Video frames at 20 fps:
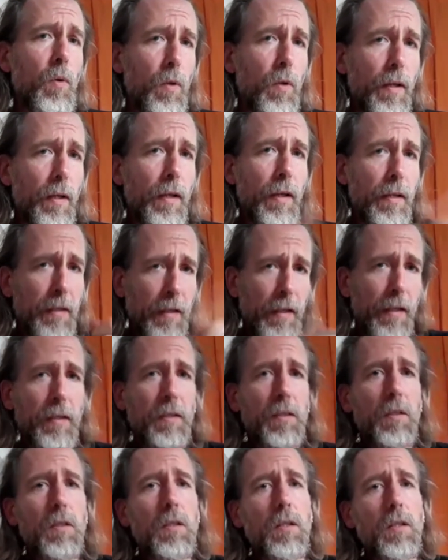
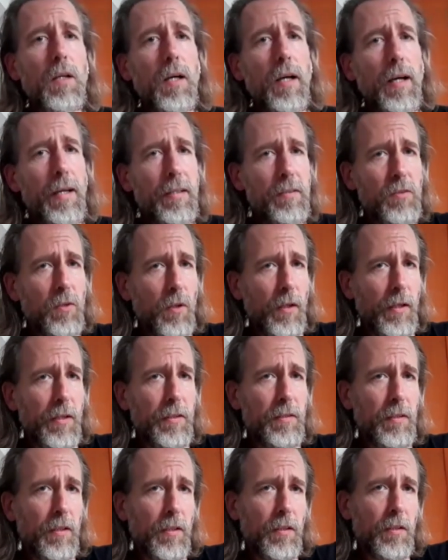Again,
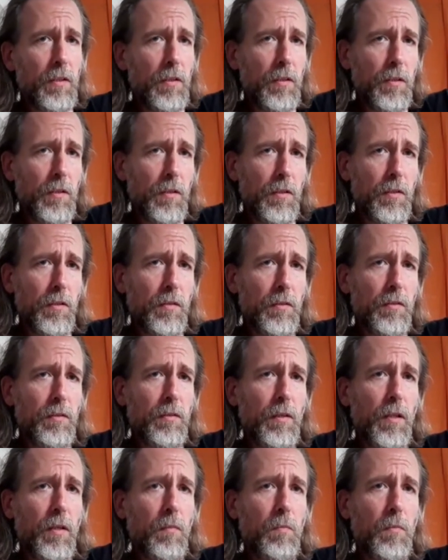isolating
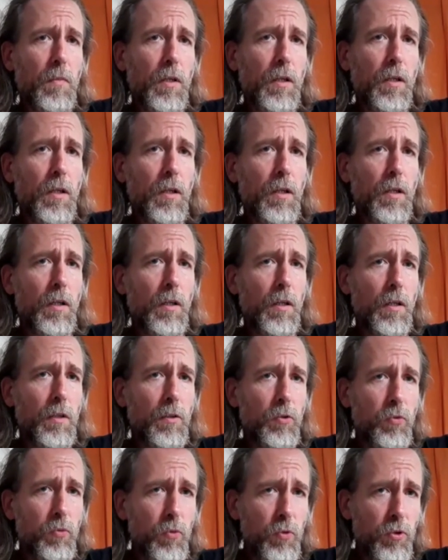some
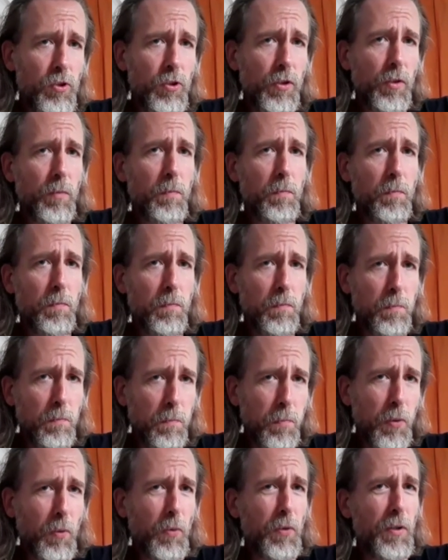crucial
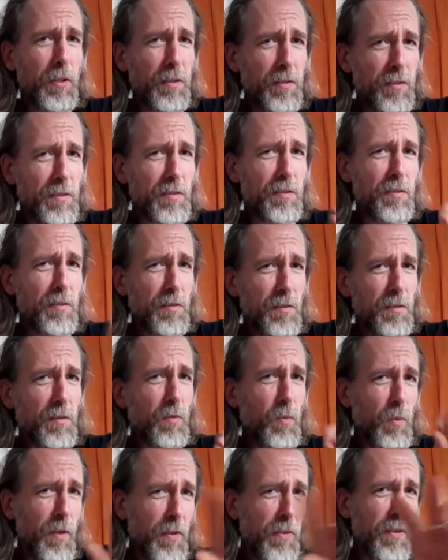points
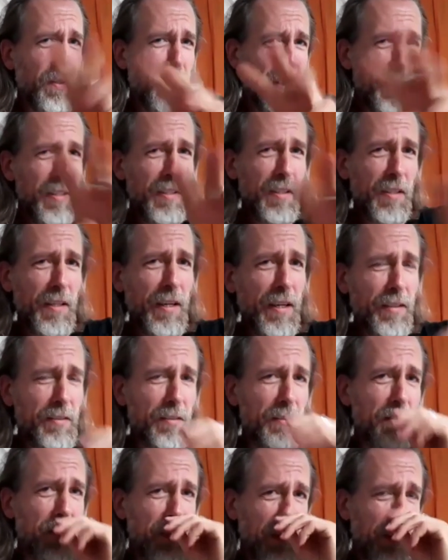within an
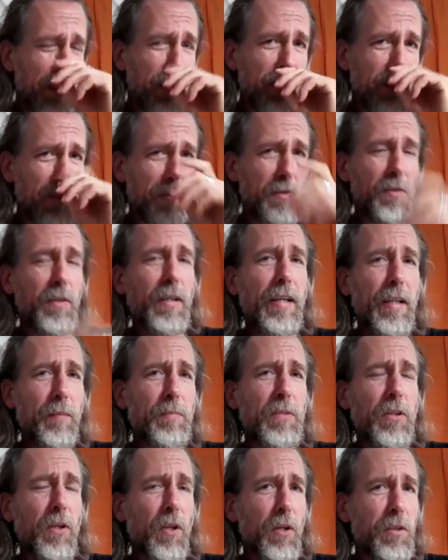exercise also
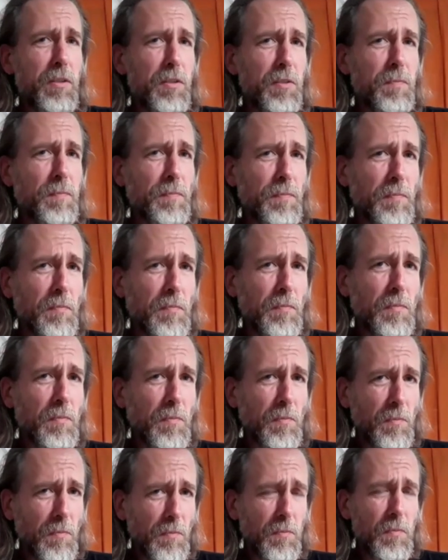helped a lot
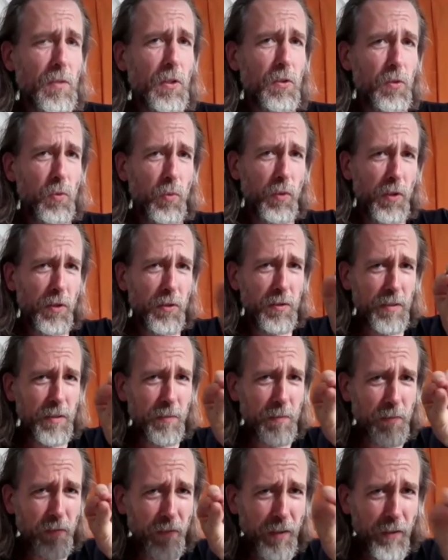to work on
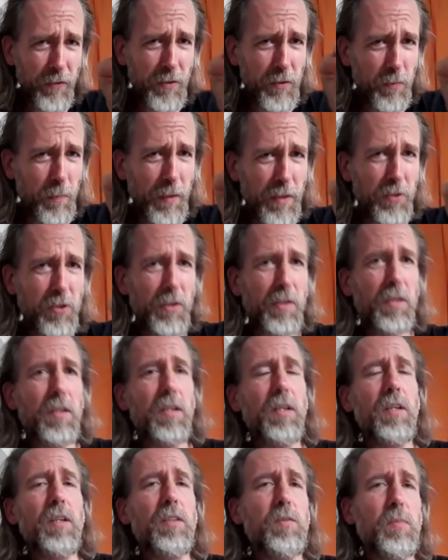some very special,
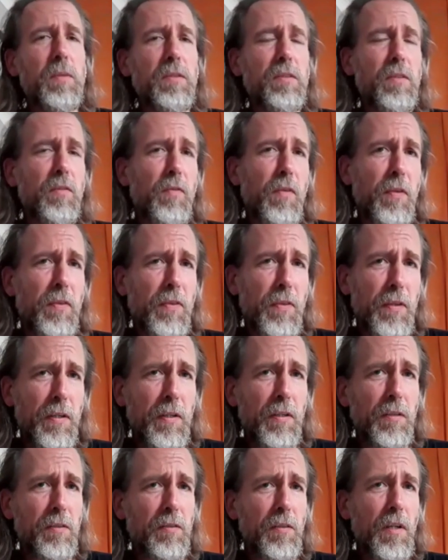specific
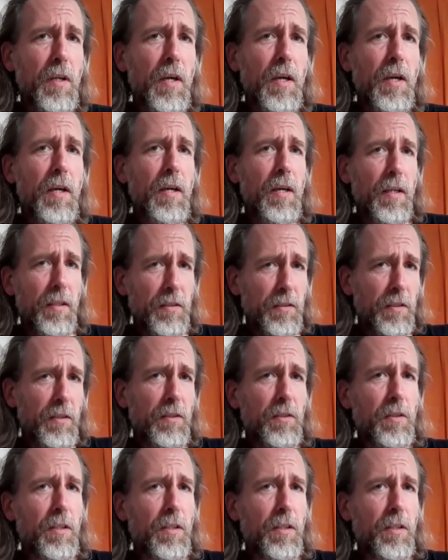things until you got